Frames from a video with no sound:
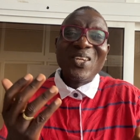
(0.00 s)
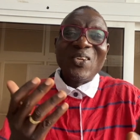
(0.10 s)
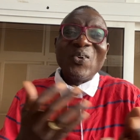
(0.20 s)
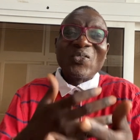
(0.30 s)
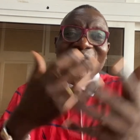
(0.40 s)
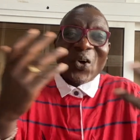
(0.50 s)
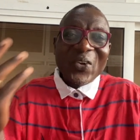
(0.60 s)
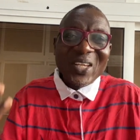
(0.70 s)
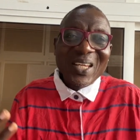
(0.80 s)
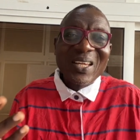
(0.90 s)
you know,
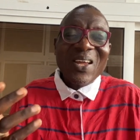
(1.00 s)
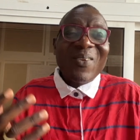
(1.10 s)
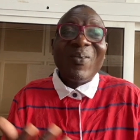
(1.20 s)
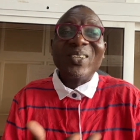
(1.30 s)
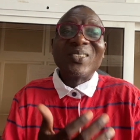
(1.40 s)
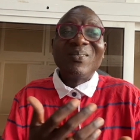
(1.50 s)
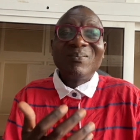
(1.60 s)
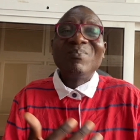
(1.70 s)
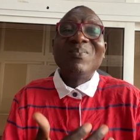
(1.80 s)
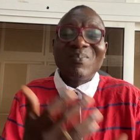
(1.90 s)
study, but
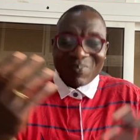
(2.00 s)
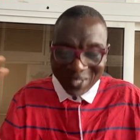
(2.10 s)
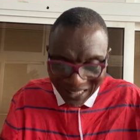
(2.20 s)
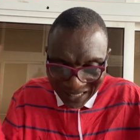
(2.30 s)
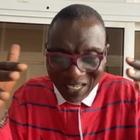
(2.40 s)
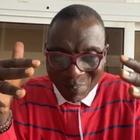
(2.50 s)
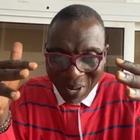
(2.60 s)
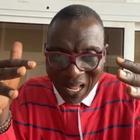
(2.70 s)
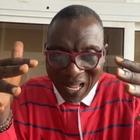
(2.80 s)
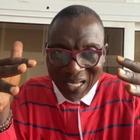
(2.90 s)
getting
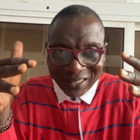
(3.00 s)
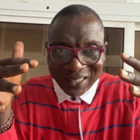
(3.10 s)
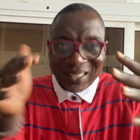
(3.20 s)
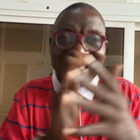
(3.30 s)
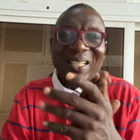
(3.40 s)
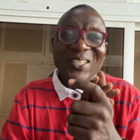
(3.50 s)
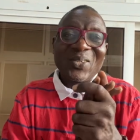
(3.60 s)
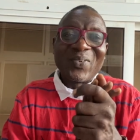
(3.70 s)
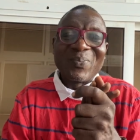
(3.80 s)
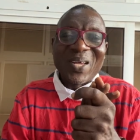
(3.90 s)
immersed in terms
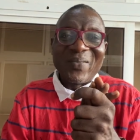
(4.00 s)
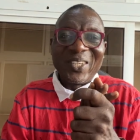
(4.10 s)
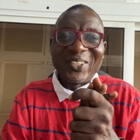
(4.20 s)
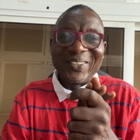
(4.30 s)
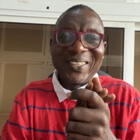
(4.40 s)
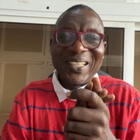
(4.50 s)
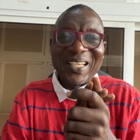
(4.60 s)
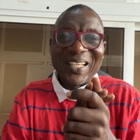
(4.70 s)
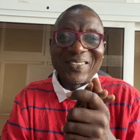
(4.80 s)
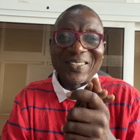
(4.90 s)
of observation in
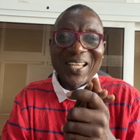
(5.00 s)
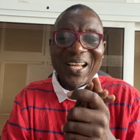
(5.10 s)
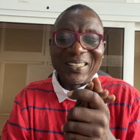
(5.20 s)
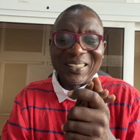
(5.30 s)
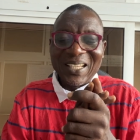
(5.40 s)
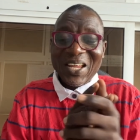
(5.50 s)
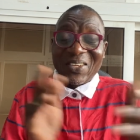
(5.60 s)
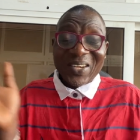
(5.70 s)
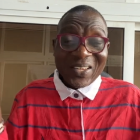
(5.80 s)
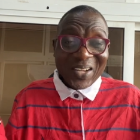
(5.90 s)
that society
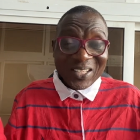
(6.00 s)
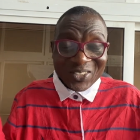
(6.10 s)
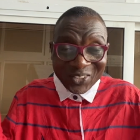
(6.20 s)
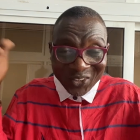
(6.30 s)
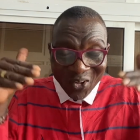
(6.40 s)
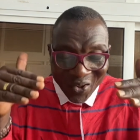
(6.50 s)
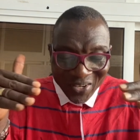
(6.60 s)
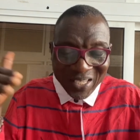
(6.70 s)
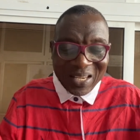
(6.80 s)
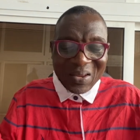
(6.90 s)
so that you can
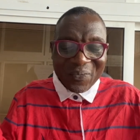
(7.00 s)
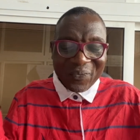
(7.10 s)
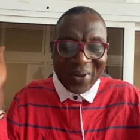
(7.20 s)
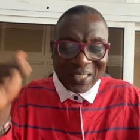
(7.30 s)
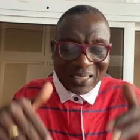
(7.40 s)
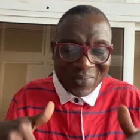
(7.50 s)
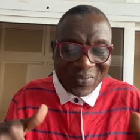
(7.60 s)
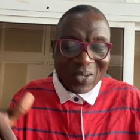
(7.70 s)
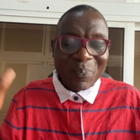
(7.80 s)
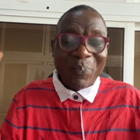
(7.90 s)
study
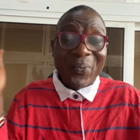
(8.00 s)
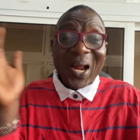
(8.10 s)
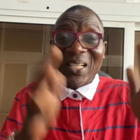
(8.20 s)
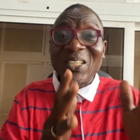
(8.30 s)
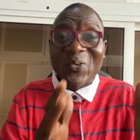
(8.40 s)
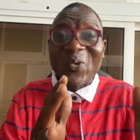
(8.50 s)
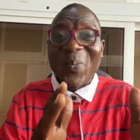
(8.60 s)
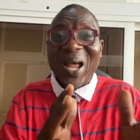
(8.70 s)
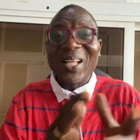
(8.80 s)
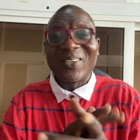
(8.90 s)
effectively practical
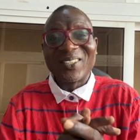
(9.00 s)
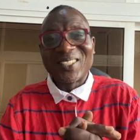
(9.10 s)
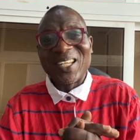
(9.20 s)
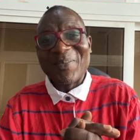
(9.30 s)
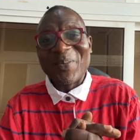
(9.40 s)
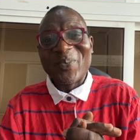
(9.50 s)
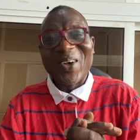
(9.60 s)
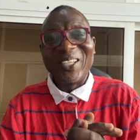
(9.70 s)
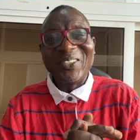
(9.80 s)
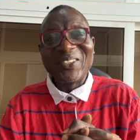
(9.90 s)
methods that people
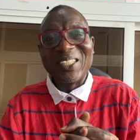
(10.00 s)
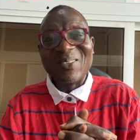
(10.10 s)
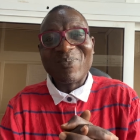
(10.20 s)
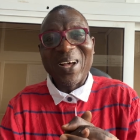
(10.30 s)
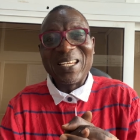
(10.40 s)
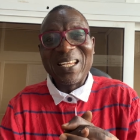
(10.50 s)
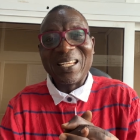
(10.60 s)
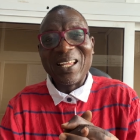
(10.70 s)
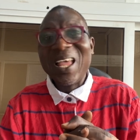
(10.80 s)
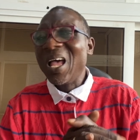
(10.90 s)
are using per day.
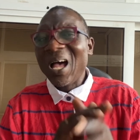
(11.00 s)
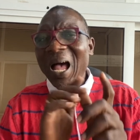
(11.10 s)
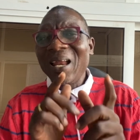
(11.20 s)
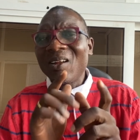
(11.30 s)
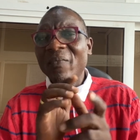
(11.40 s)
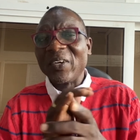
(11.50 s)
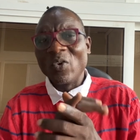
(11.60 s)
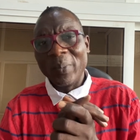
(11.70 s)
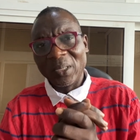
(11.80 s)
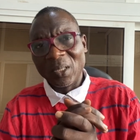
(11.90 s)
I love
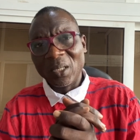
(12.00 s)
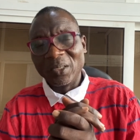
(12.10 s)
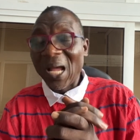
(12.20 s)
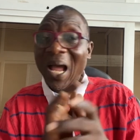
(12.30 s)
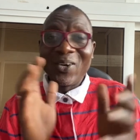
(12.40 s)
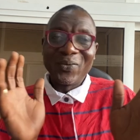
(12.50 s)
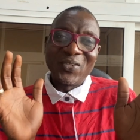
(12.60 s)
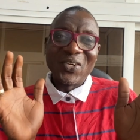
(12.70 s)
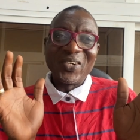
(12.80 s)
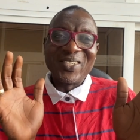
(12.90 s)
ethnomethodology. I love
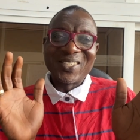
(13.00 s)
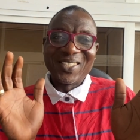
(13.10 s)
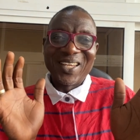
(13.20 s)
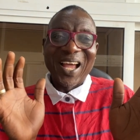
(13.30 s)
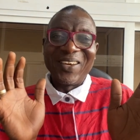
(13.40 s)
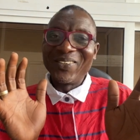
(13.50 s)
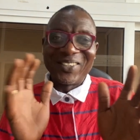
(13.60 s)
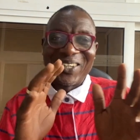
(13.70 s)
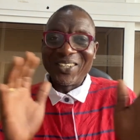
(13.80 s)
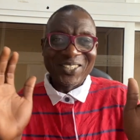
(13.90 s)
theories. I love
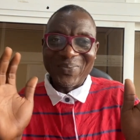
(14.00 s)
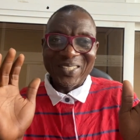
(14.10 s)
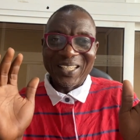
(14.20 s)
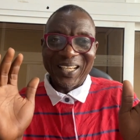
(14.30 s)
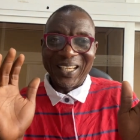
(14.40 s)
theories basically.